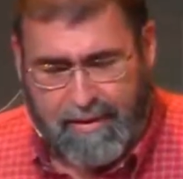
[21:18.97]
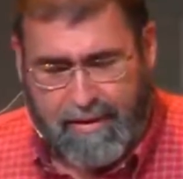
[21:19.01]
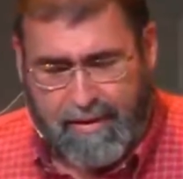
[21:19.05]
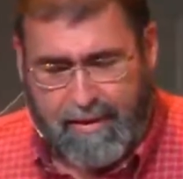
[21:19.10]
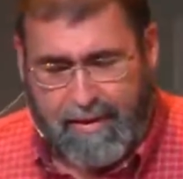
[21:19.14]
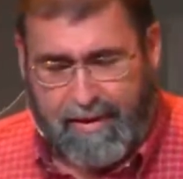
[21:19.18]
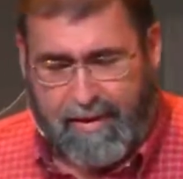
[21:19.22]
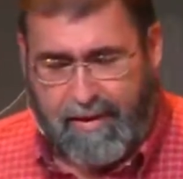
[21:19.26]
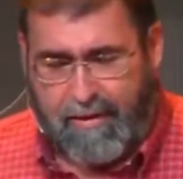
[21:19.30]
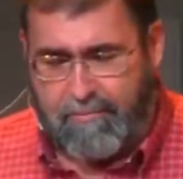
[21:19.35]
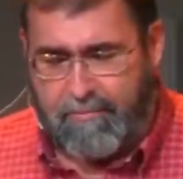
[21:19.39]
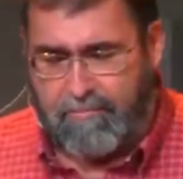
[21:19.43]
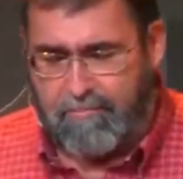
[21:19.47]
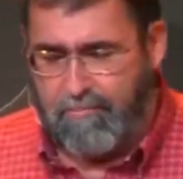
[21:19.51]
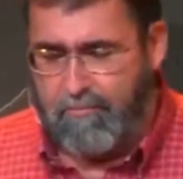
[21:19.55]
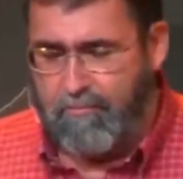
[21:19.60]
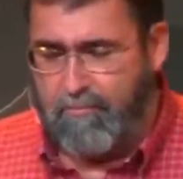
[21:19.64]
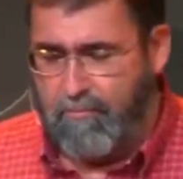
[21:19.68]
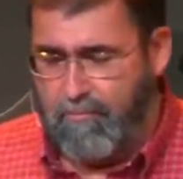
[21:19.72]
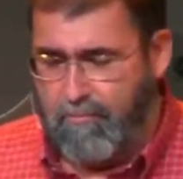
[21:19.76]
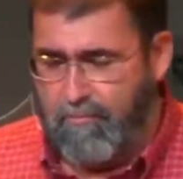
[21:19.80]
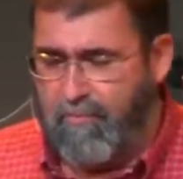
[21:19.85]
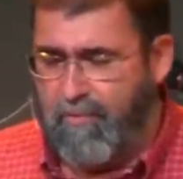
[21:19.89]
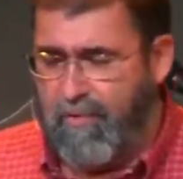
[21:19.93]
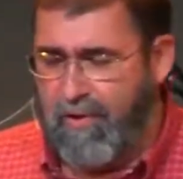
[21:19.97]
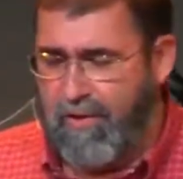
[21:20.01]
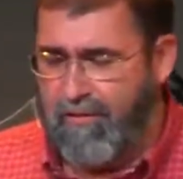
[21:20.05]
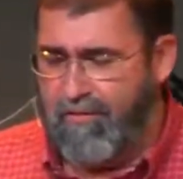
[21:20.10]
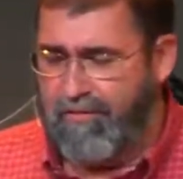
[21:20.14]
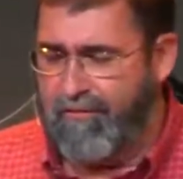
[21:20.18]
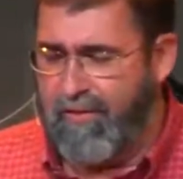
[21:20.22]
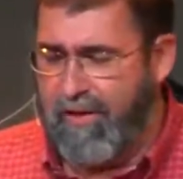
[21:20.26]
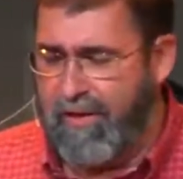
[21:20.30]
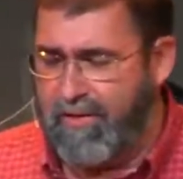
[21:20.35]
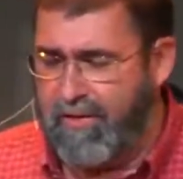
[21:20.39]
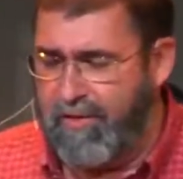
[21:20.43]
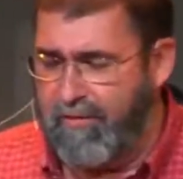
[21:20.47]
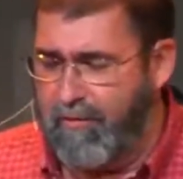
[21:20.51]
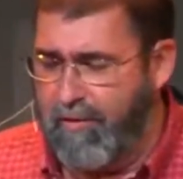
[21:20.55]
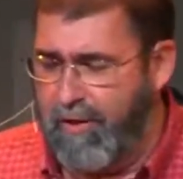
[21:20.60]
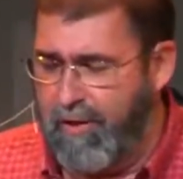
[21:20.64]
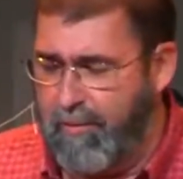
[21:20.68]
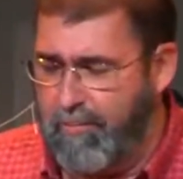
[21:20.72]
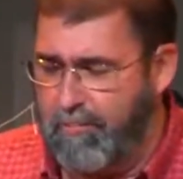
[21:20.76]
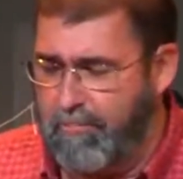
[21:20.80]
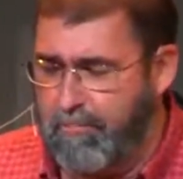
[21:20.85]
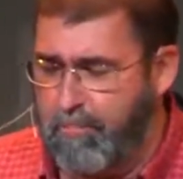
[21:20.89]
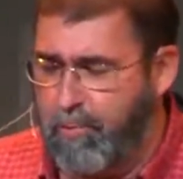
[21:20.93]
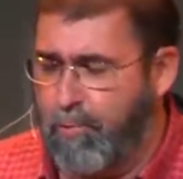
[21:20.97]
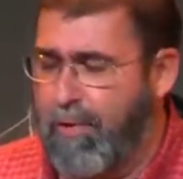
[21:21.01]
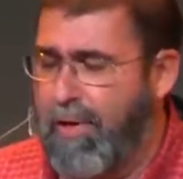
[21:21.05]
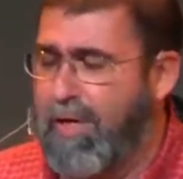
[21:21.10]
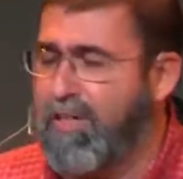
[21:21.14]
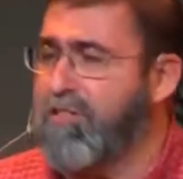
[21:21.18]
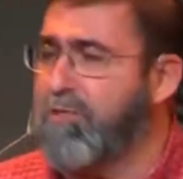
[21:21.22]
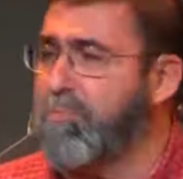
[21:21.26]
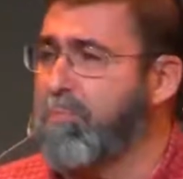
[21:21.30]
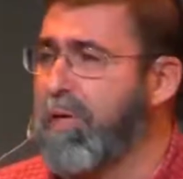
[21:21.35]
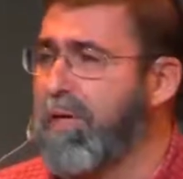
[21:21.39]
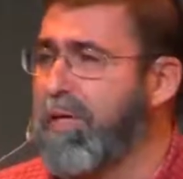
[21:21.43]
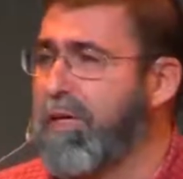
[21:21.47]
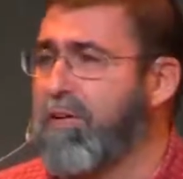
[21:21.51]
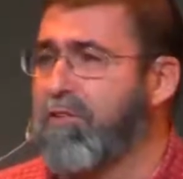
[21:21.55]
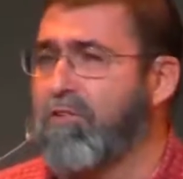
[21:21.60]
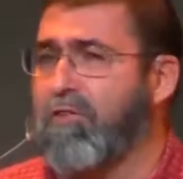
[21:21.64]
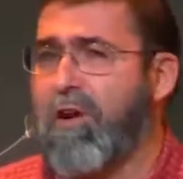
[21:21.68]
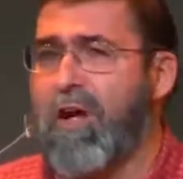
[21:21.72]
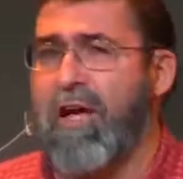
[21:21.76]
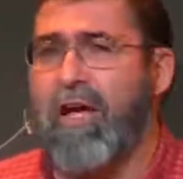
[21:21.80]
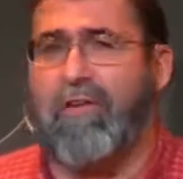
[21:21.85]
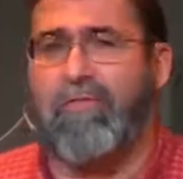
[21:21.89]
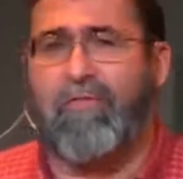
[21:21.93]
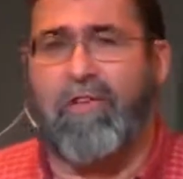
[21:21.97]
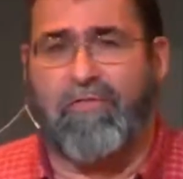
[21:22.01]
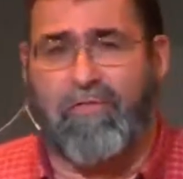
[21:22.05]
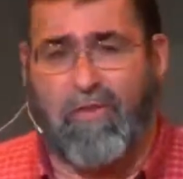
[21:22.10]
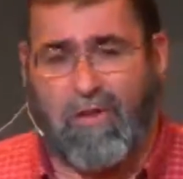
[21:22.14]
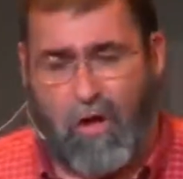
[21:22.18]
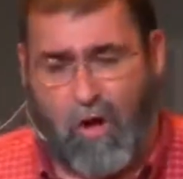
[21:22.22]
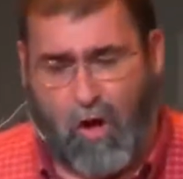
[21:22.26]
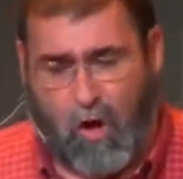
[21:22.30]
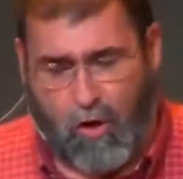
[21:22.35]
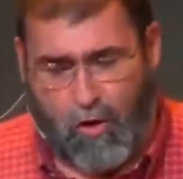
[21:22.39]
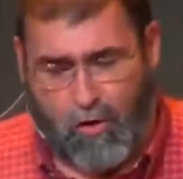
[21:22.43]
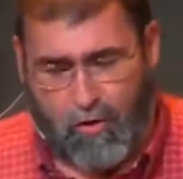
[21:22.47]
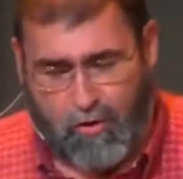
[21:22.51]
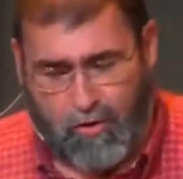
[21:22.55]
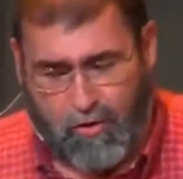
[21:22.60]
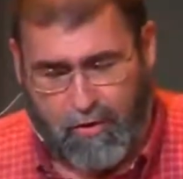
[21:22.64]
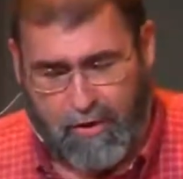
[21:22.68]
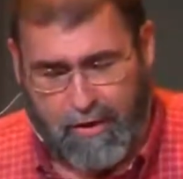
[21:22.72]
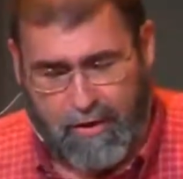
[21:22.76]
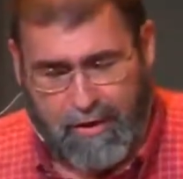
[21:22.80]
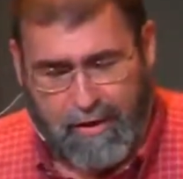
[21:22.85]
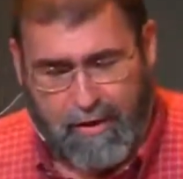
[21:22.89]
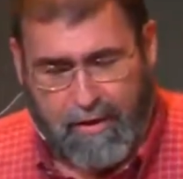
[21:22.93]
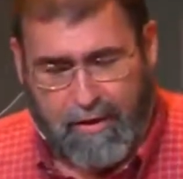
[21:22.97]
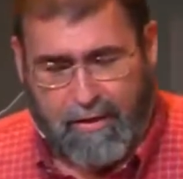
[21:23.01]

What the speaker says: and it effectively pressed me to drive even harder